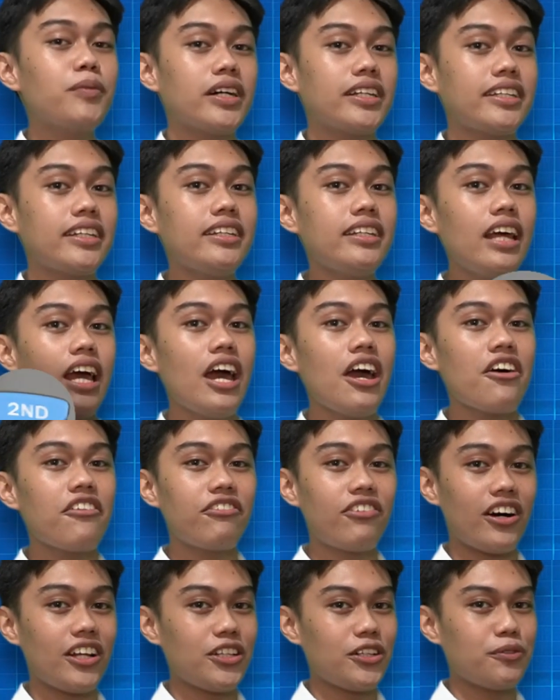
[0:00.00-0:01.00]
button
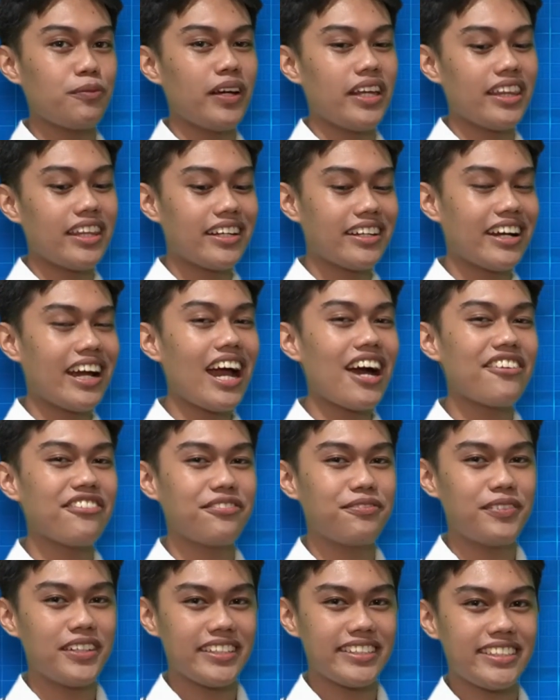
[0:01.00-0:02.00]
followed by the graph
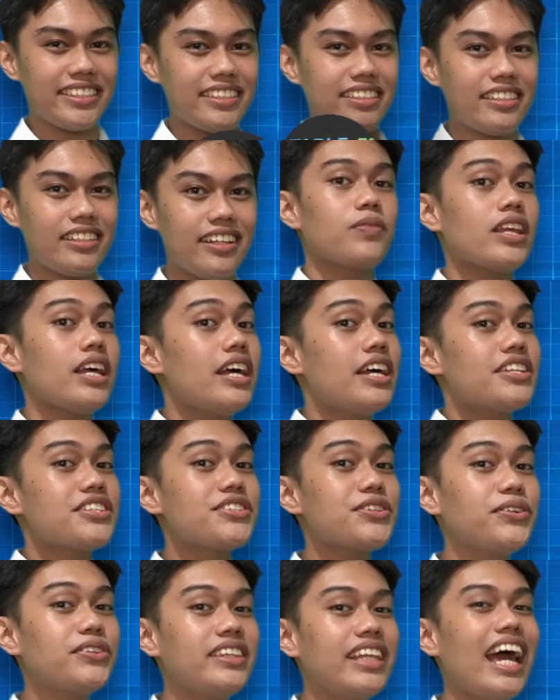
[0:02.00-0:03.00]
button.
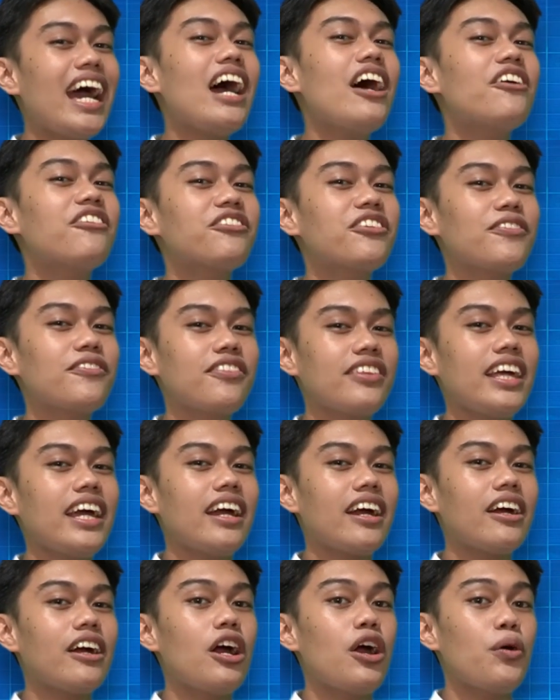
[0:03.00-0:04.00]
So now from
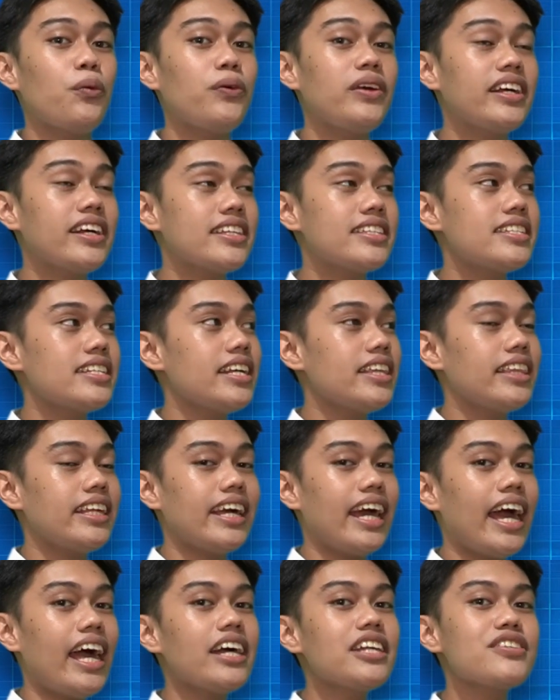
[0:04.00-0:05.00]
there, we can see
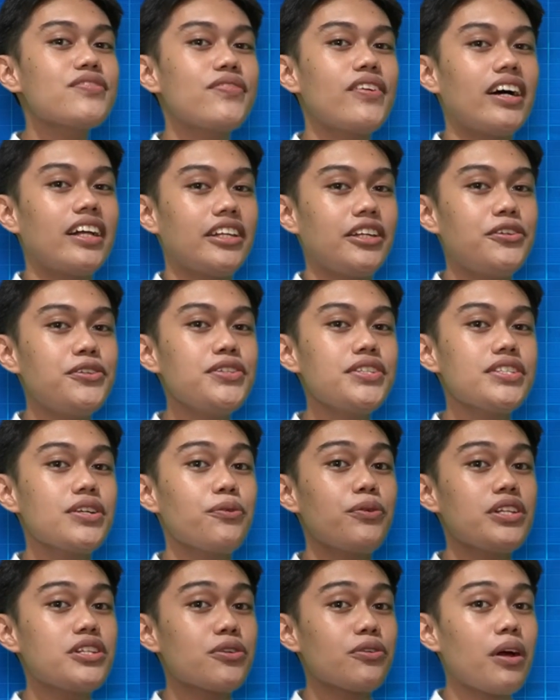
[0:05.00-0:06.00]
the x values,
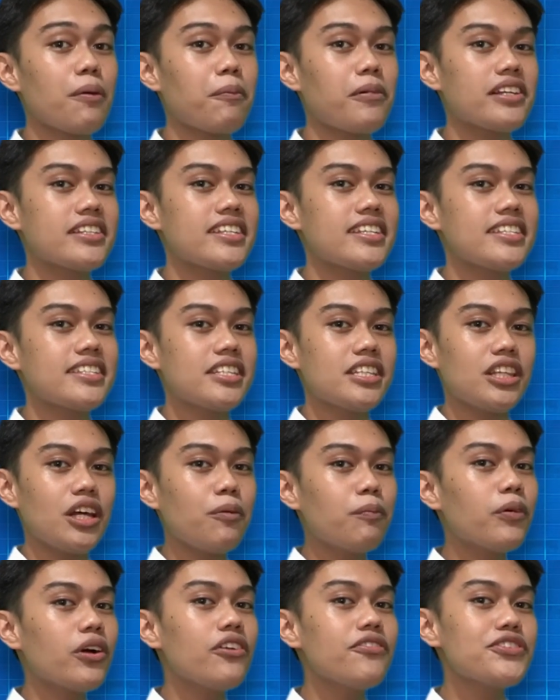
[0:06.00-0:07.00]
which represents the
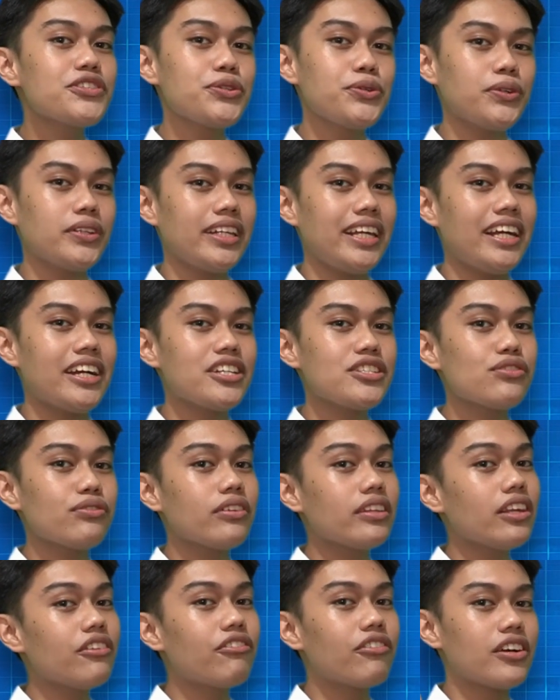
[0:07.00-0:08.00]
number of school years
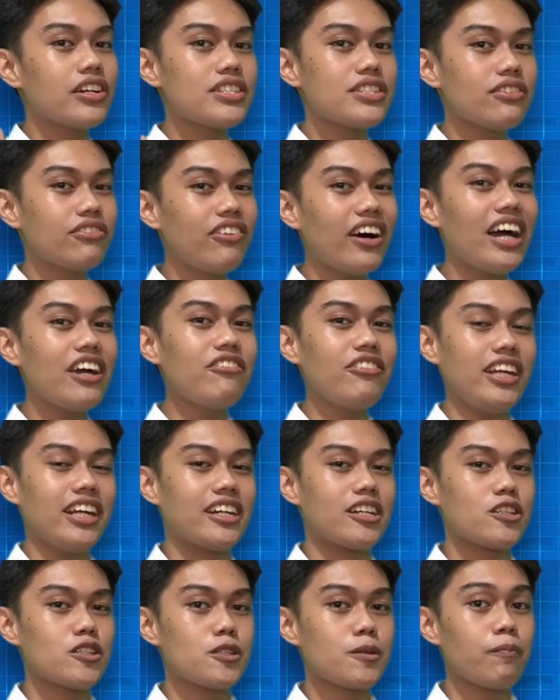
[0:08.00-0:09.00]
for the first 5
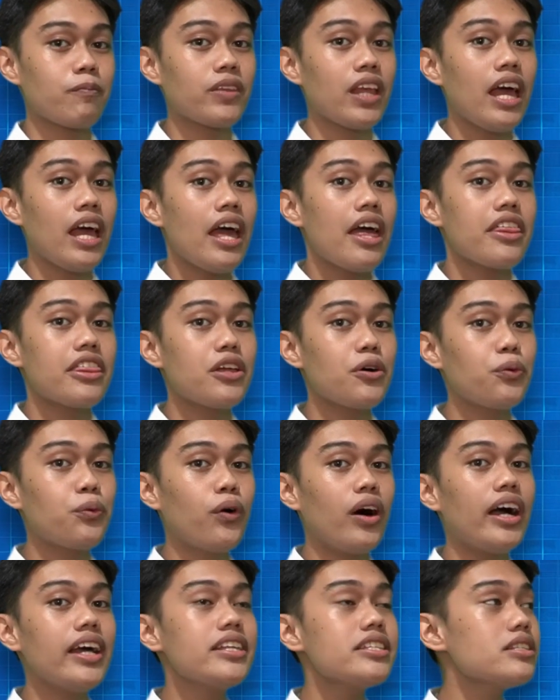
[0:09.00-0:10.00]
years. The
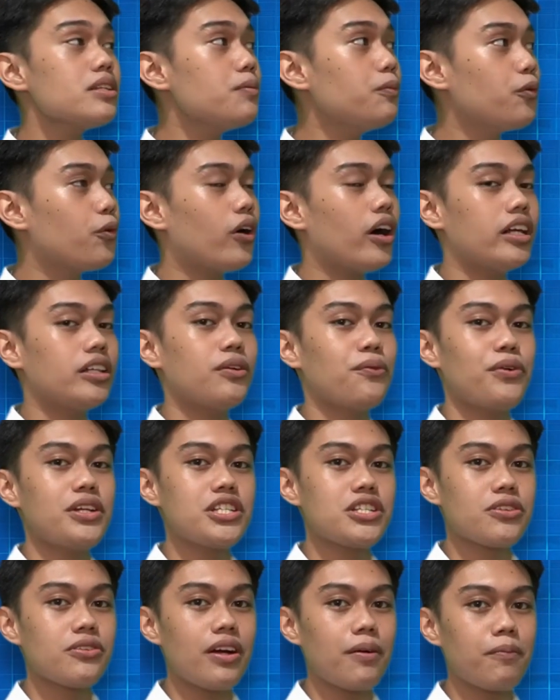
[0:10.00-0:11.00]
y sub 1,
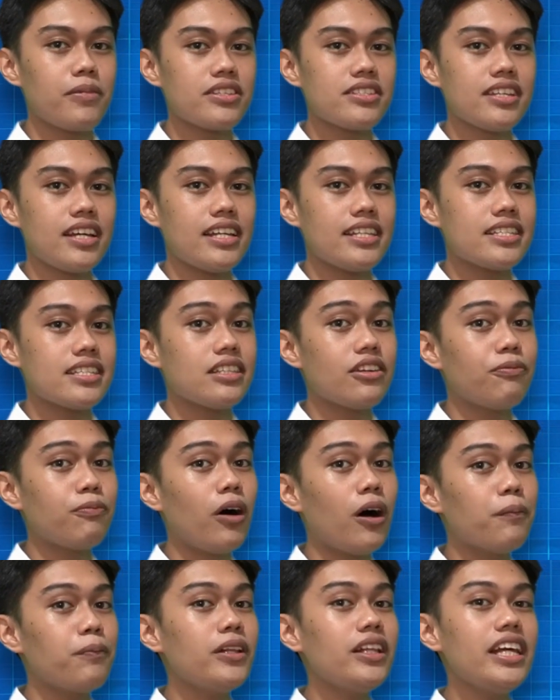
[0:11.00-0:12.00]
which represents the
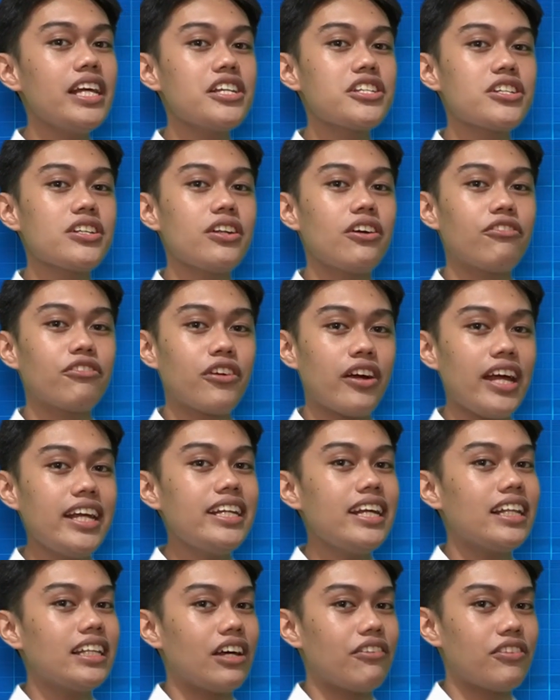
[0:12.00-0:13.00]
population of
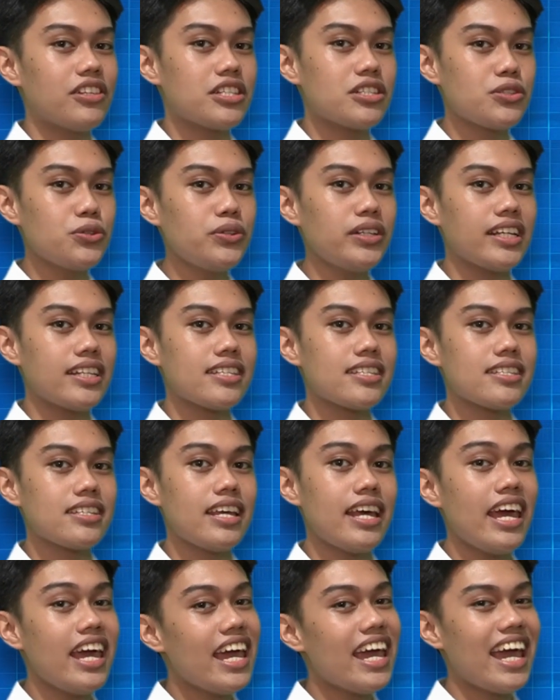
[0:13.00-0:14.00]
grade 11 students.
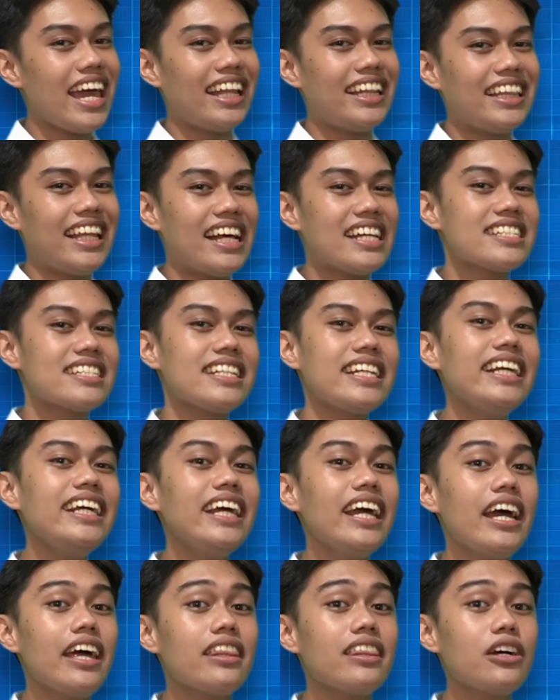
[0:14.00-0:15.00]
And
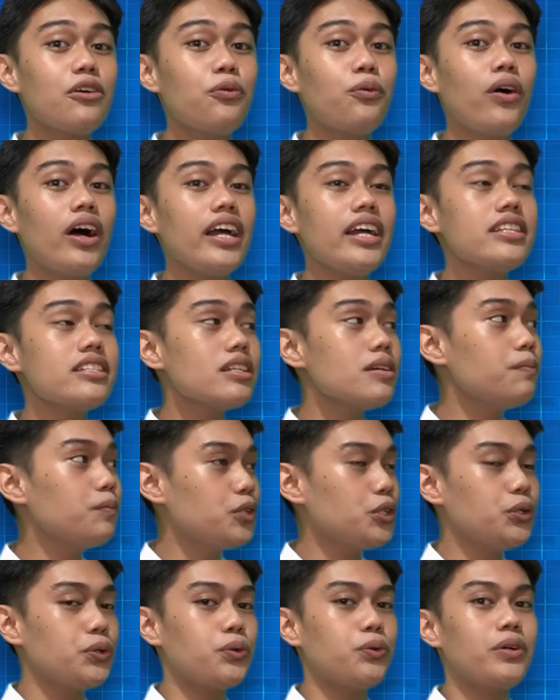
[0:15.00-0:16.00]
lastly, the y sub
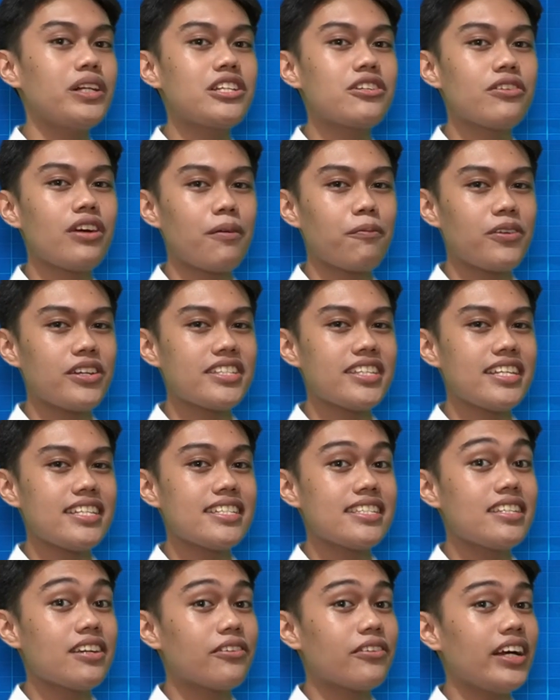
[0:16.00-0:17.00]
2, which
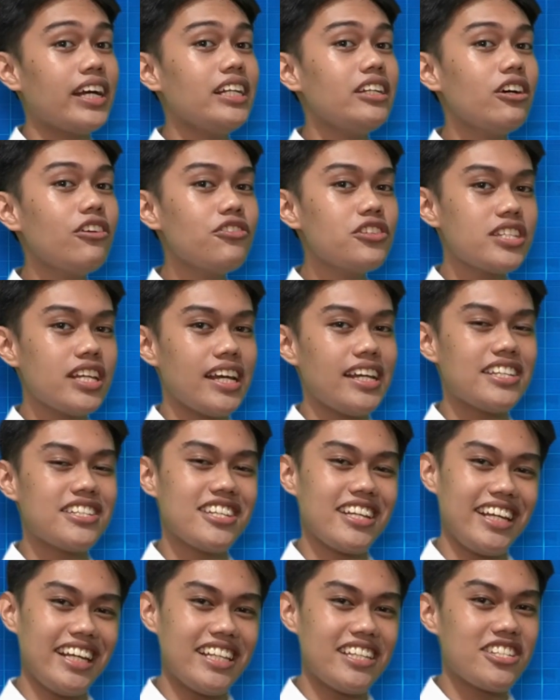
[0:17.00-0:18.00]
represents the rate of
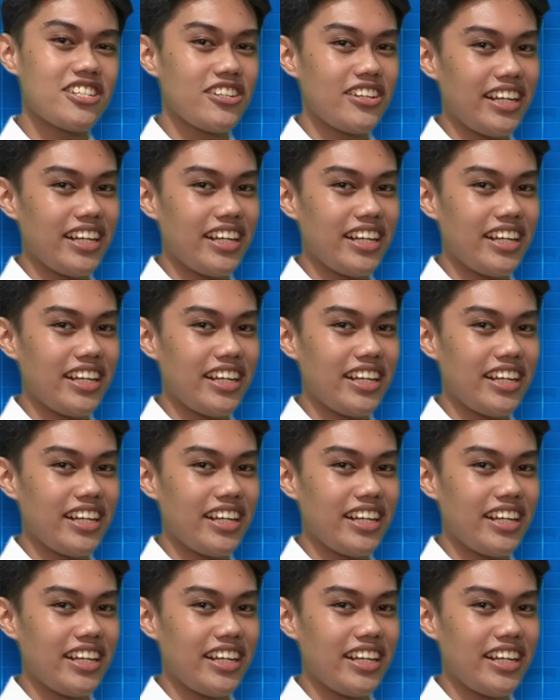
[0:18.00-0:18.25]
change each